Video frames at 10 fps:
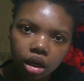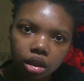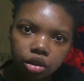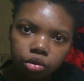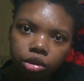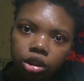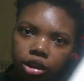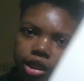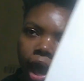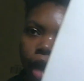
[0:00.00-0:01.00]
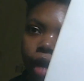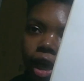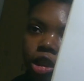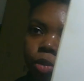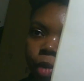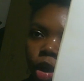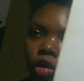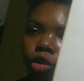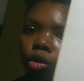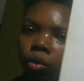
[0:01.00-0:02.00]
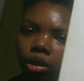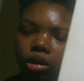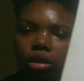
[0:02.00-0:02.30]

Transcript: You see how I spelled queen?